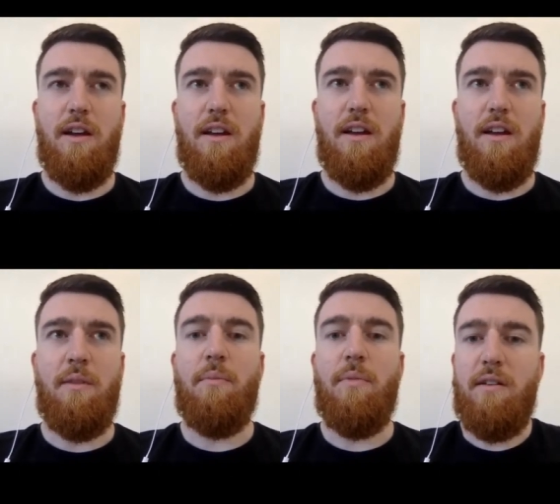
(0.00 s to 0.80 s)
em
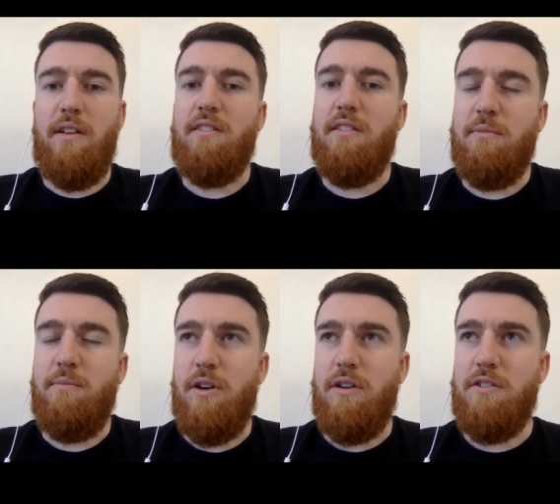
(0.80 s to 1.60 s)
in,
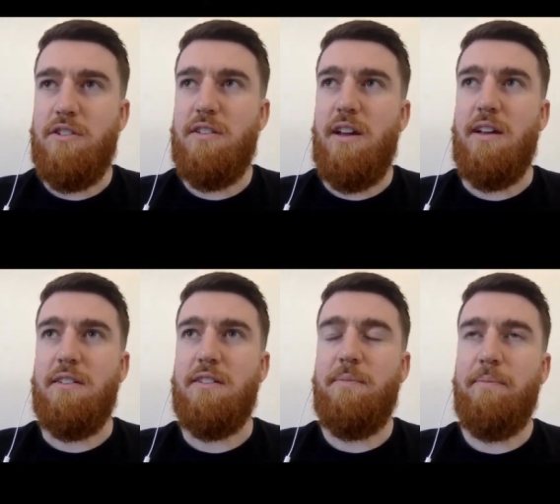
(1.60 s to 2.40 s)
emerged
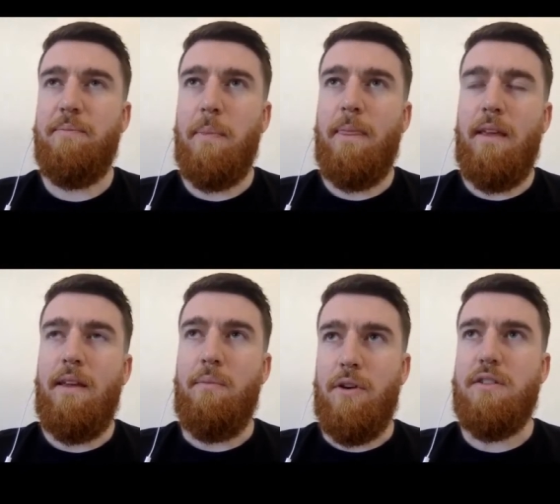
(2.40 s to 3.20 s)
and
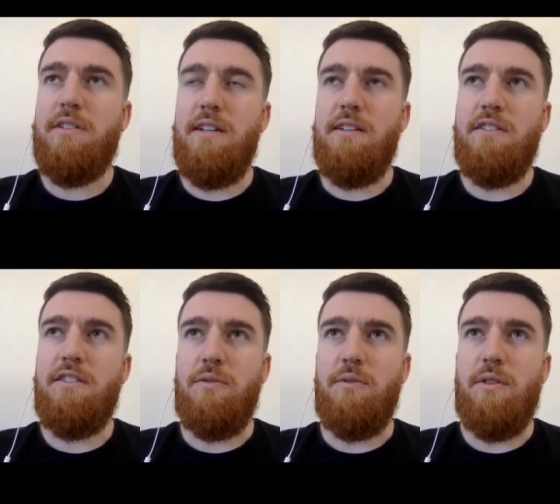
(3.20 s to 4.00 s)
immersed
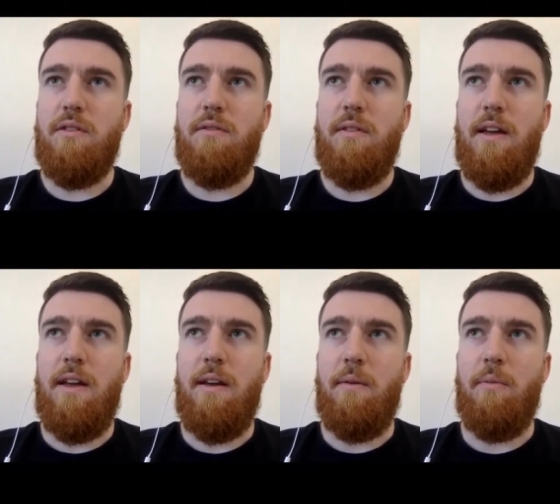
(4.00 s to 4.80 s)
into
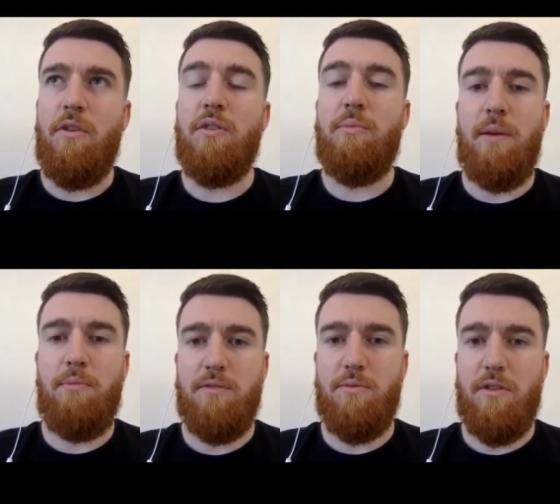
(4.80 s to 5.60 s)
um, other
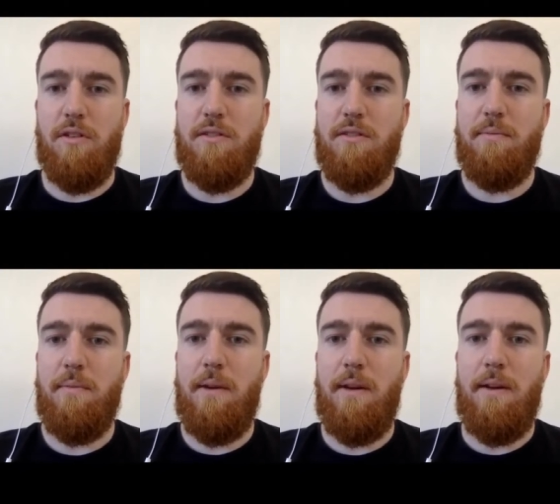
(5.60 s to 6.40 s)
people's worlds
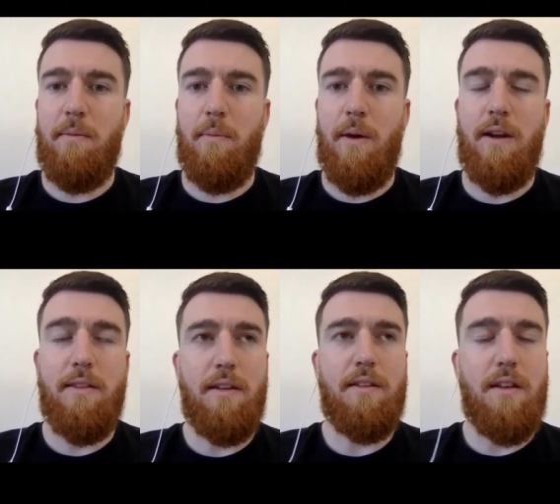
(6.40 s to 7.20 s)
um, and I
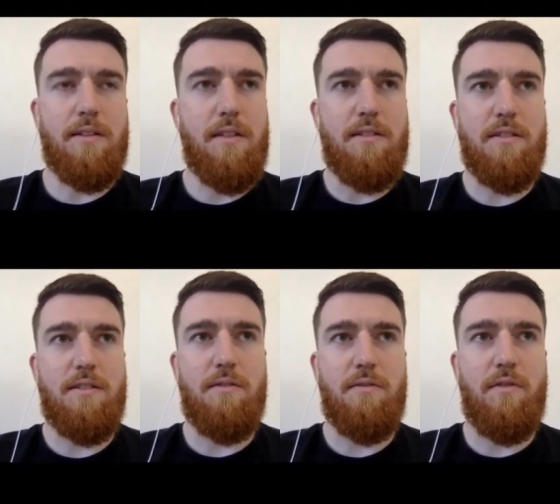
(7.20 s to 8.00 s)
think that
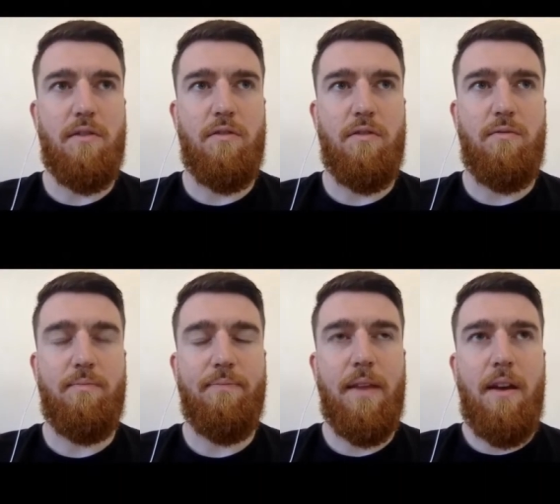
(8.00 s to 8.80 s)
that's
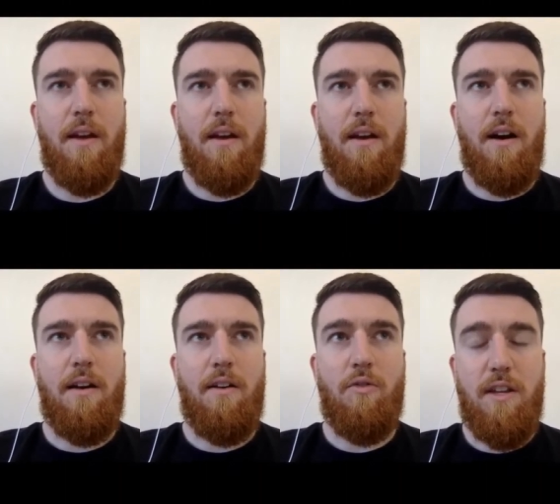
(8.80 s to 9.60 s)

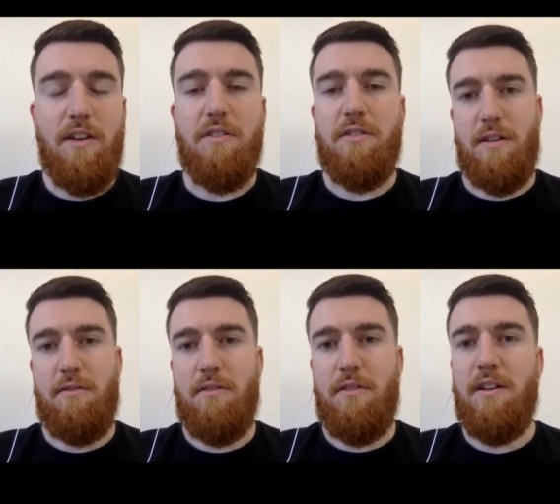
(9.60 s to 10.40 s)
I, only a good
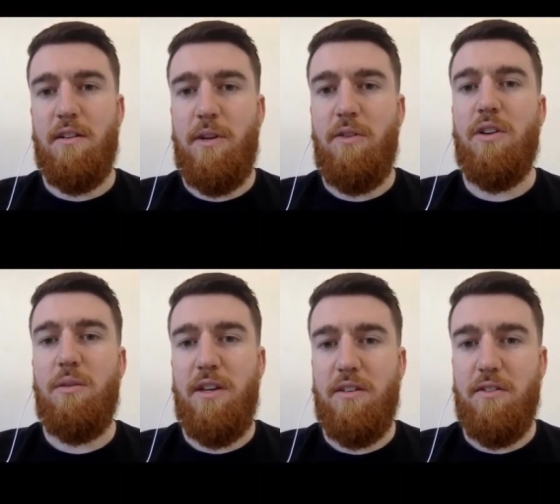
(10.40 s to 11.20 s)
thing. It can be only
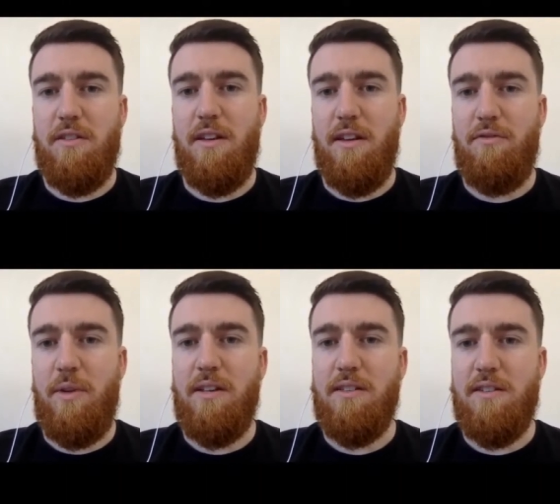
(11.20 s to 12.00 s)
be a good thing if
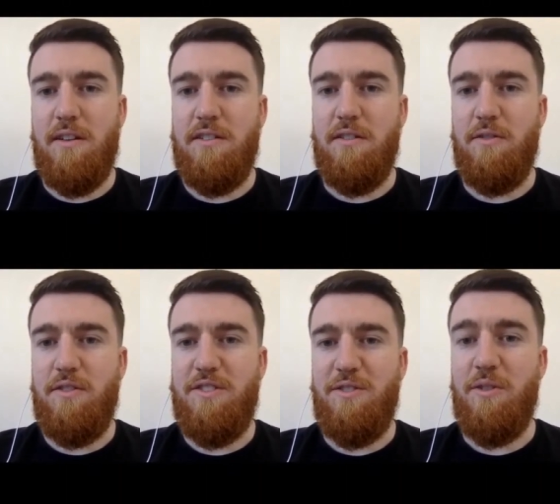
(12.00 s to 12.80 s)
we can start
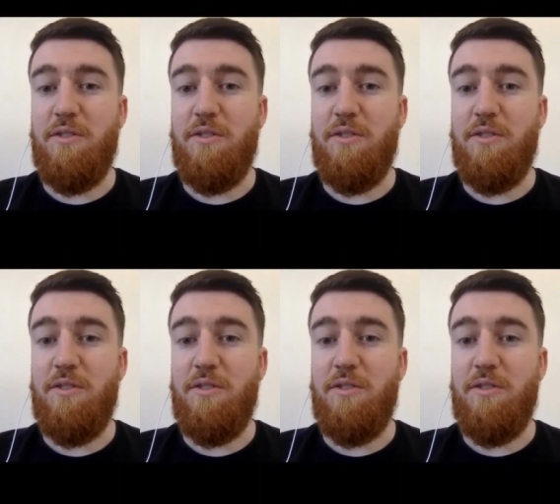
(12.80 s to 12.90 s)
to to